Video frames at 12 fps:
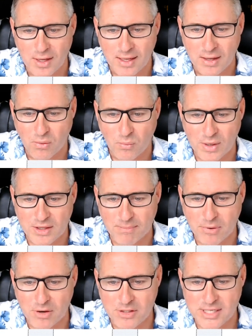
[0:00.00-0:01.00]
when the
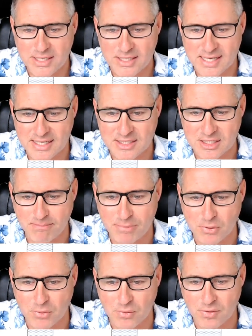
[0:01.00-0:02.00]
project is actually
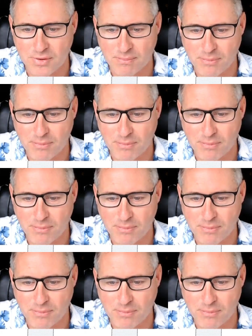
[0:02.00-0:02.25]
built,